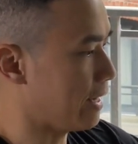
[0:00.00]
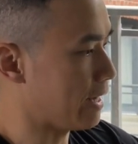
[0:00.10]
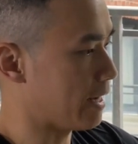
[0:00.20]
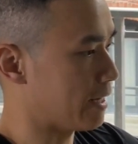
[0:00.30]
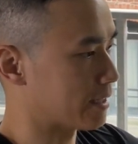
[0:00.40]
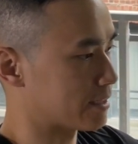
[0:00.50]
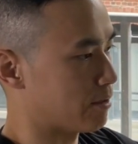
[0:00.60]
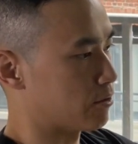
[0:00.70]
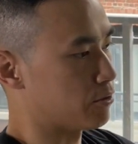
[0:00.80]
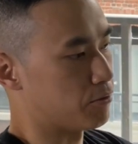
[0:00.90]
And let's say I
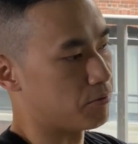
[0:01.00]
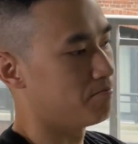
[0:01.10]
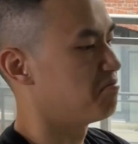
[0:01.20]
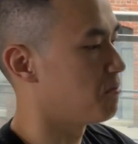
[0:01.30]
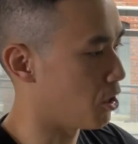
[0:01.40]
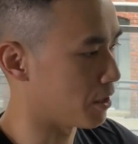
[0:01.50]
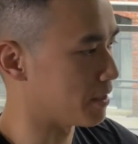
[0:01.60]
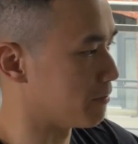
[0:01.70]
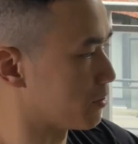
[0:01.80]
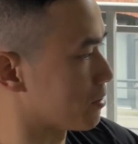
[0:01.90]
want to do hard
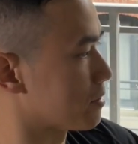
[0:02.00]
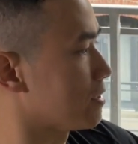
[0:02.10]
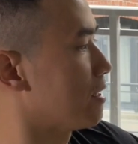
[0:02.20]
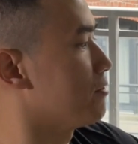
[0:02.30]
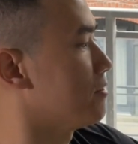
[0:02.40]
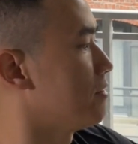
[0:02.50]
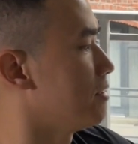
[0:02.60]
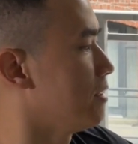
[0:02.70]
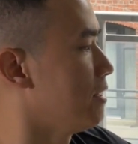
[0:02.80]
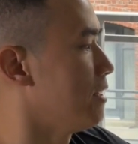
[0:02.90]
difficulty level.
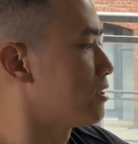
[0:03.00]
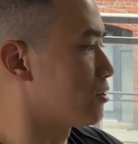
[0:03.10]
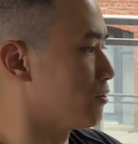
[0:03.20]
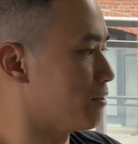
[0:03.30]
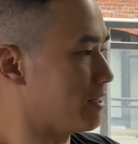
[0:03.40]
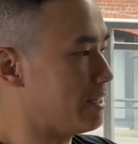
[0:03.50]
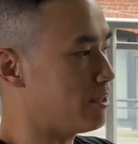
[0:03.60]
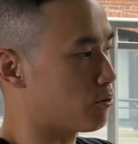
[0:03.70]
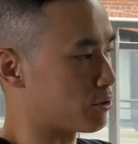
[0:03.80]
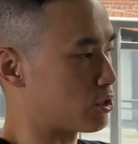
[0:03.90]
So in
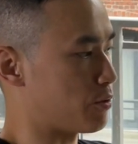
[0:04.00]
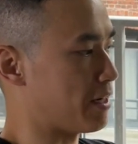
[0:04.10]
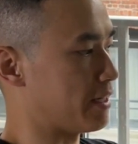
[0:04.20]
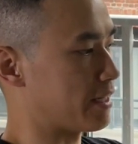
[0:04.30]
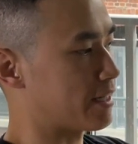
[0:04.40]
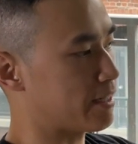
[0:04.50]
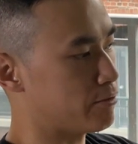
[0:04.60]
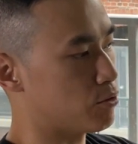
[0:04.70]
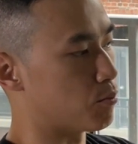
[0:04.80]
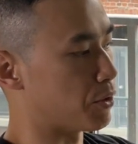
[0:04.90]
Igor's training, kind of
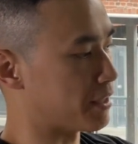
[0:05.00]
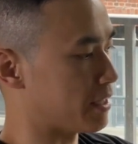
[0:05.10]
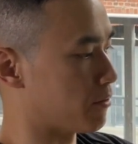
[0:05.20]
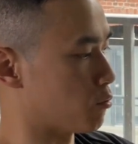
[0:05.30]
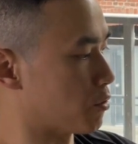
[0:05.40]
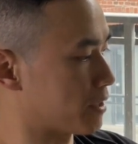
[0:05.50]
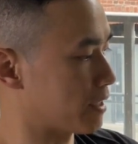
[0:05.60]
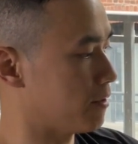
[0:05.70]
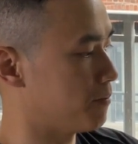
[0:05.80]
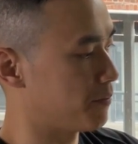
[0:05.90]
gives you a breakdown of the
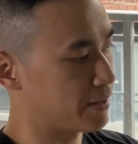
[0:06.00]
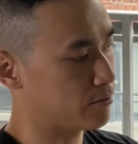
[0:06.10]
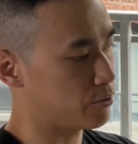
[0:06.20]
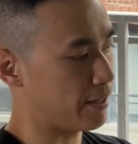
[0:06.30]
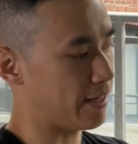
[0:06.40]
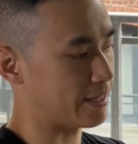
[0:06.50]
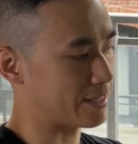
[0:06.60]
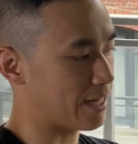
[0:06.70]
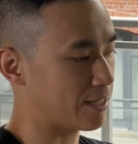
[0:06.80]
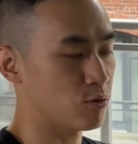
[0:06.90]
workout, gives you
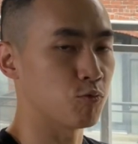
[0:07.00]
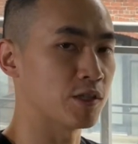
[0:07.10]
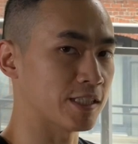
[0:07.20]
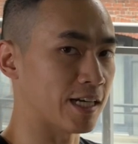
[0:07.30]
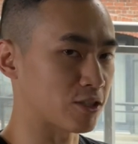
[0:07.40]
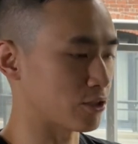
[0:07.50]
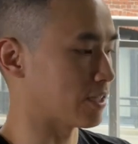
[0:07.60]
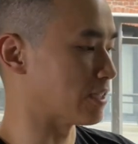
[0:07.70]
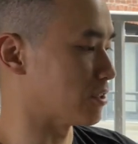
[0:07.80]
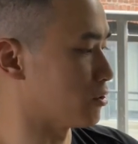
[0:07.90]
exactly which
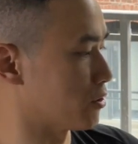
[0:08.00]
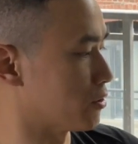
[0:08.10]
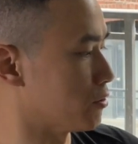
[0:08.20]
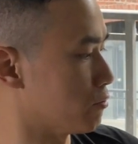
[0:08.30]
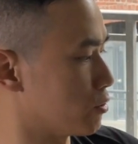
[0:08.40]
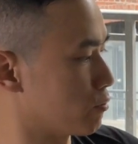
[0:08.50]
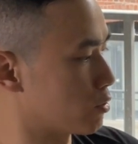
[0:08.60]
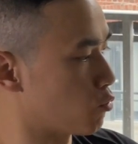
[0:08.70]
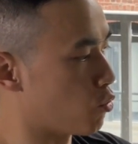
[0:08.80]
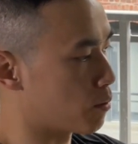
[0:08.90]
exercises you're going to do. So we're
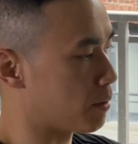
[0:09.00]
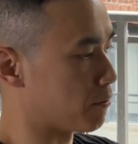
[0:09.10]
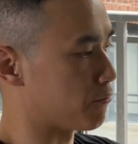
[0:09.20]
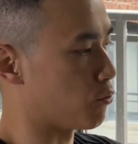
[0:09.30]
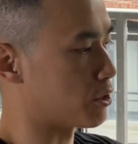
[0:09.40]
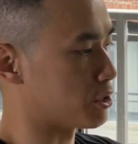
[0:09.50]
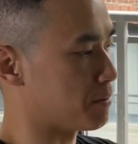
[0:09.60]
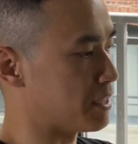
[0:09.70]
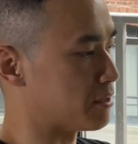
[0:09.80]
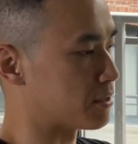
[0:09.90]
going to warm up with 400
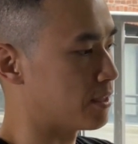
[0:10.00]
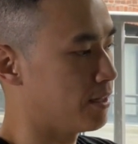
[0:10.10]
meters.